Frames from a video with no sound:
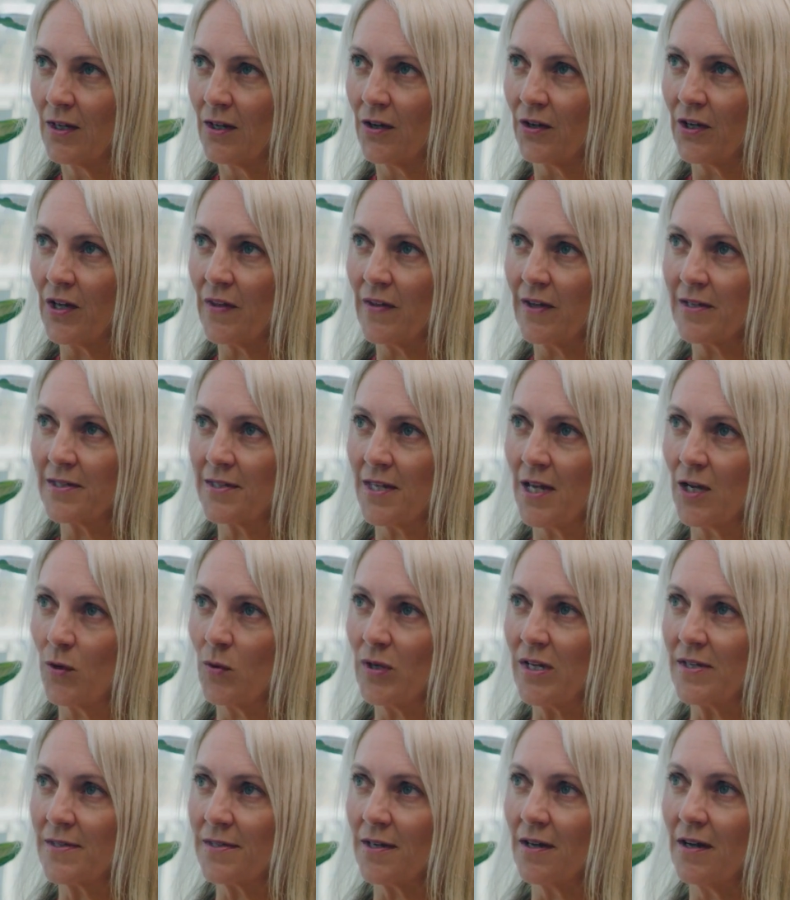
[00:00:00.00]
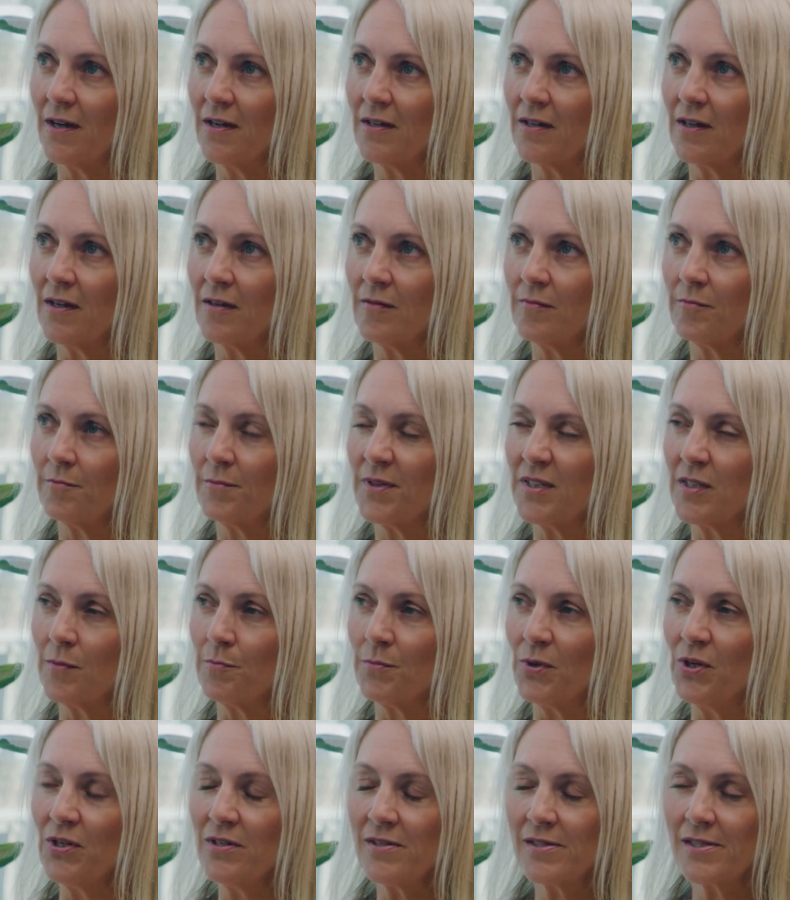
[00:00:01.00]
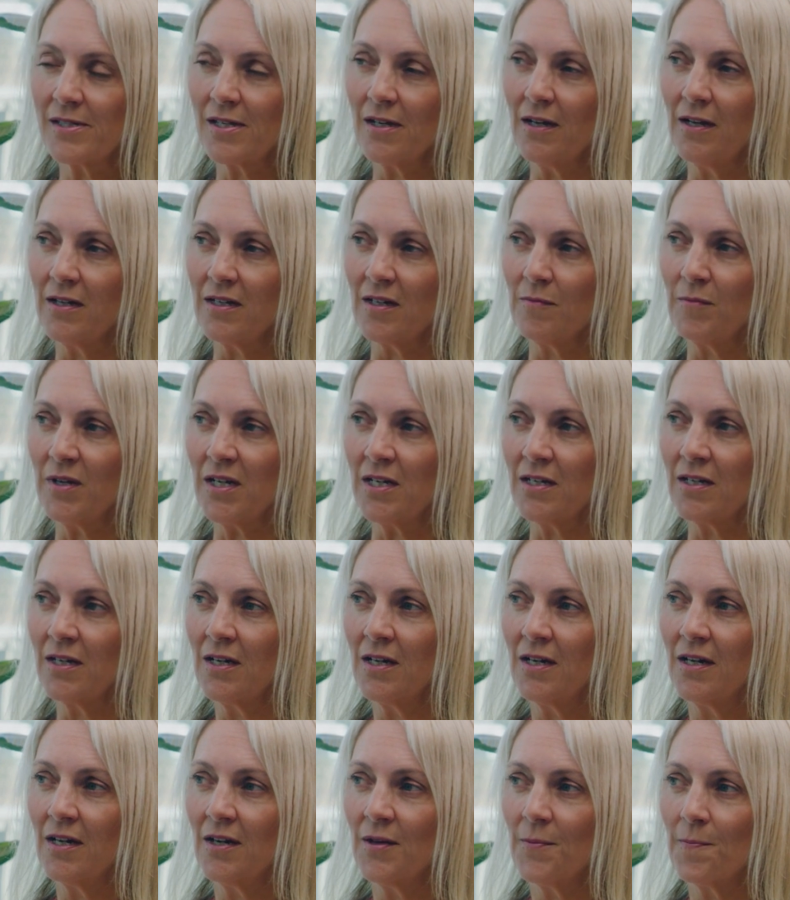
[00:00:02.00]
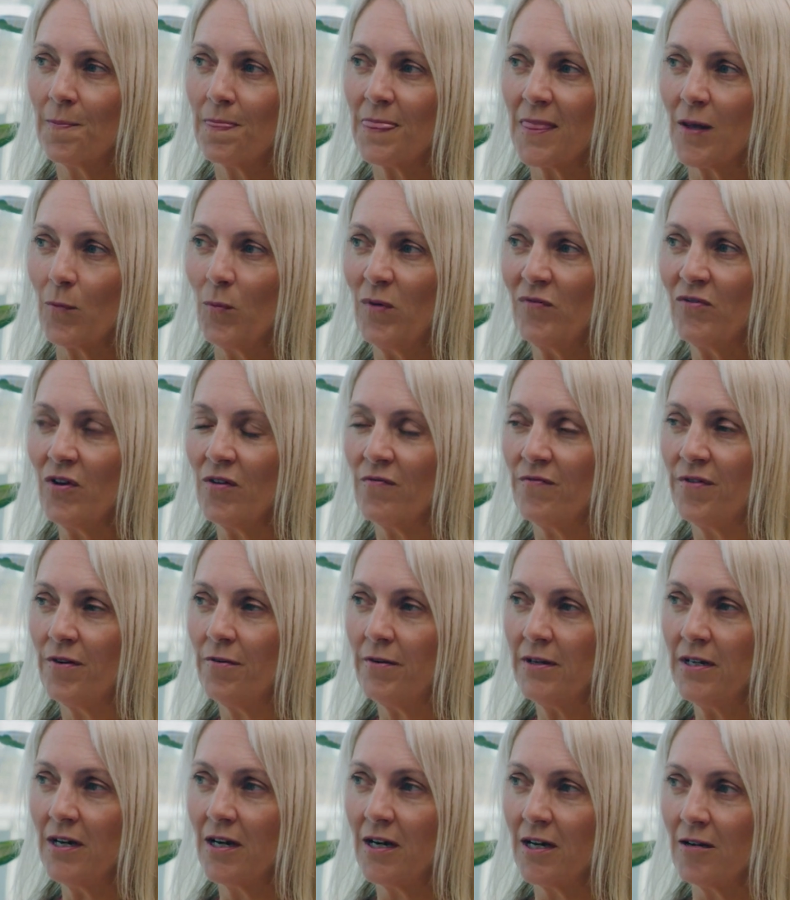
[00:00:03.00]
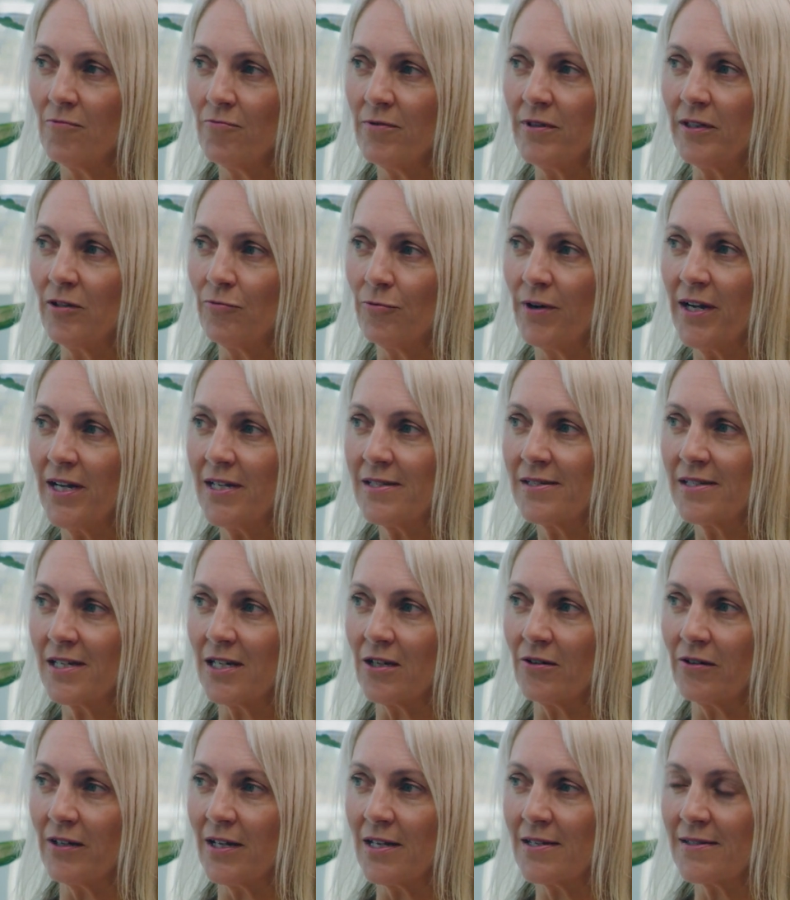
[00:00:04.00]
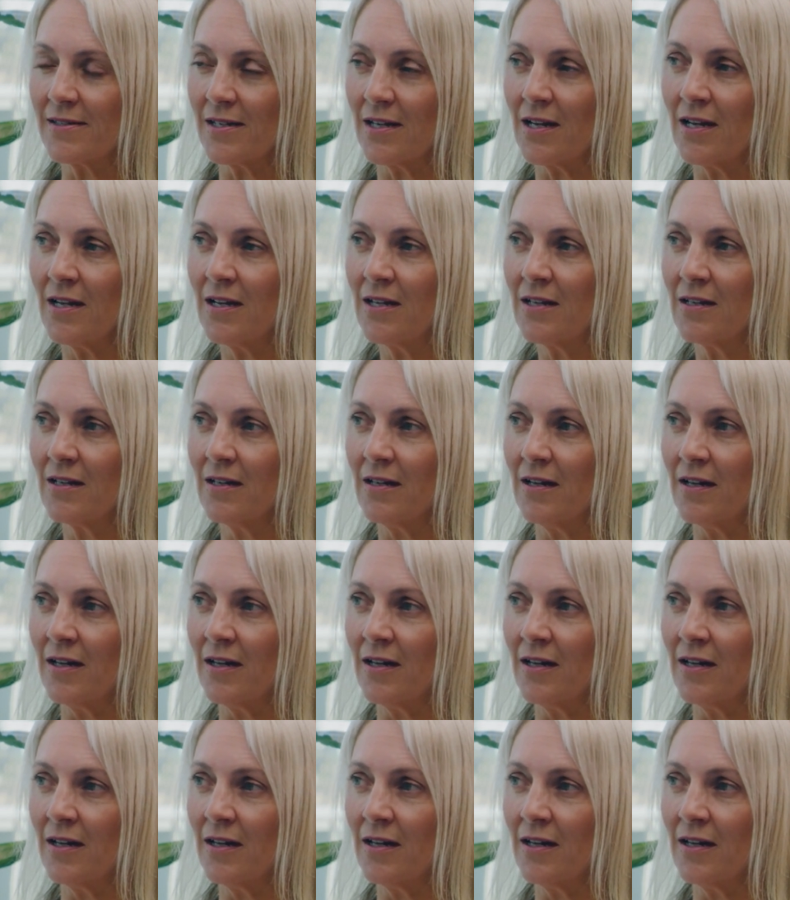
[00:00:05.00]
Okay, that's the equity side. But the bond side, I mean, we've got very high real rates here in SA,